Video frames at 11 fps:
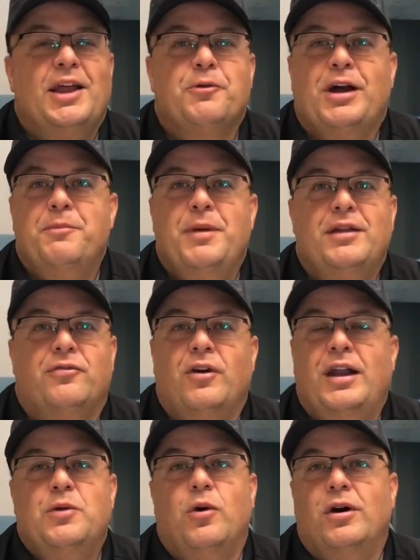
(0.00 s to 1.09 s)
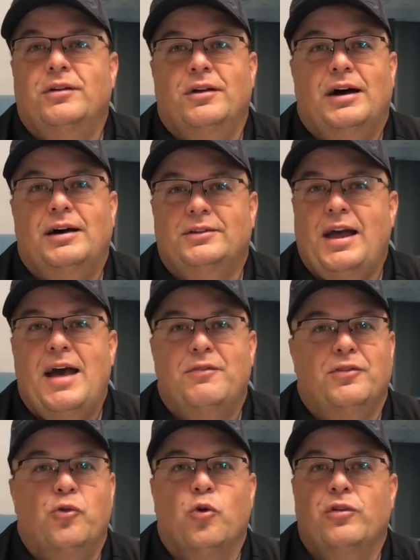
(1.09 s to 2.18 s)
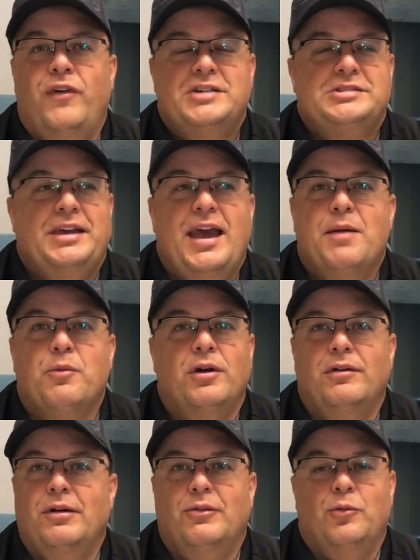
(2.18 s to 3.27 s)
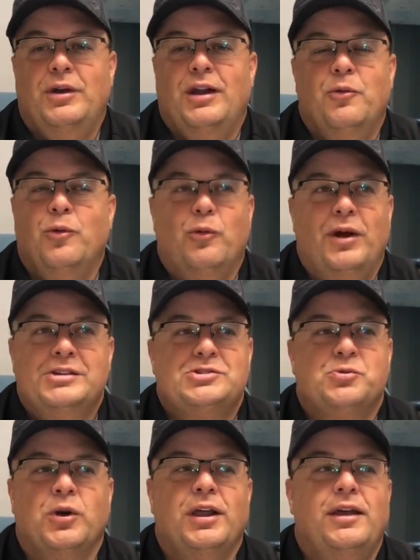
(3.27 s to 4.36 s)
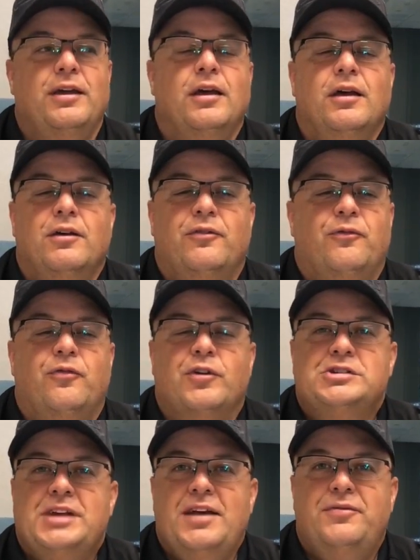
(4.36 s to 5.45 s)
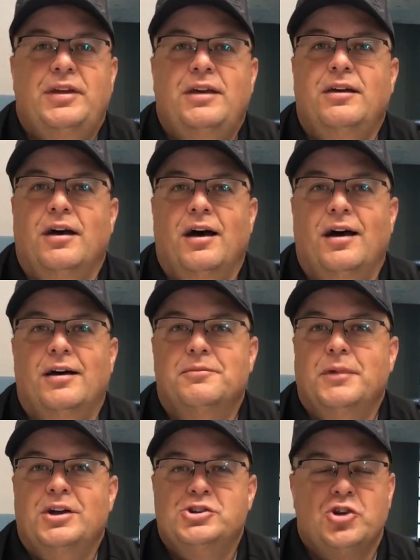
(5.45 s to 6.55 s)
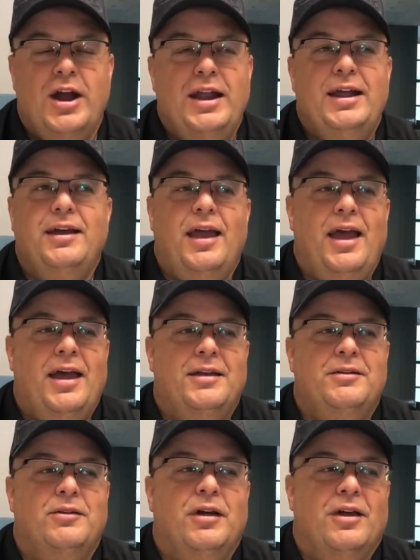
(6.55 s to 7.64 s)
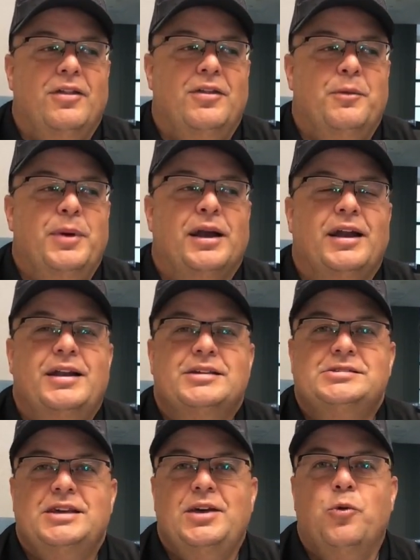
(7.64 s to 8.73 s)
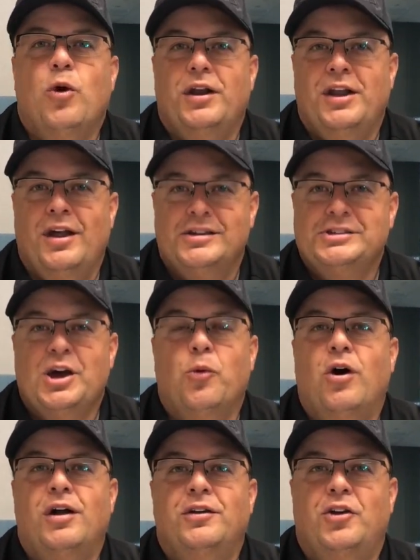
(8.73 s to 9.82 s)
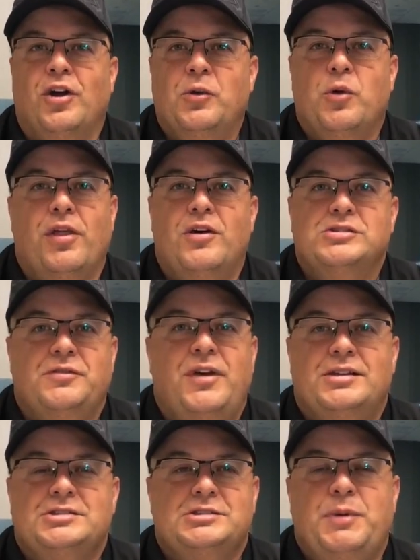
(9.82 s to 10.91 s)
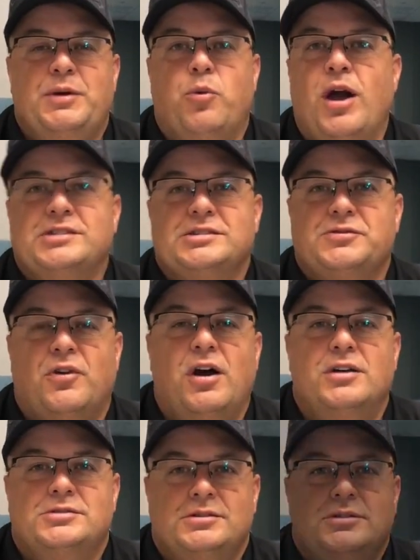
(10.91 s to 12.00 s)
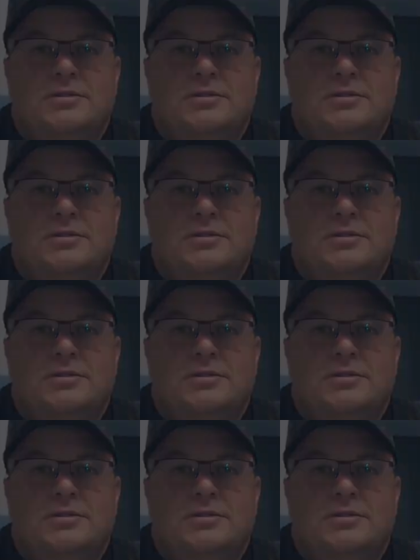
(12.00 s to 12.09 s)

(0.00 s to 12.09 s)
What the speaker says: highly recommend it for anyone to have the forward-facing camera. It's really for safety, training, and the ability to see what does go on during one of those events has been priceless for us.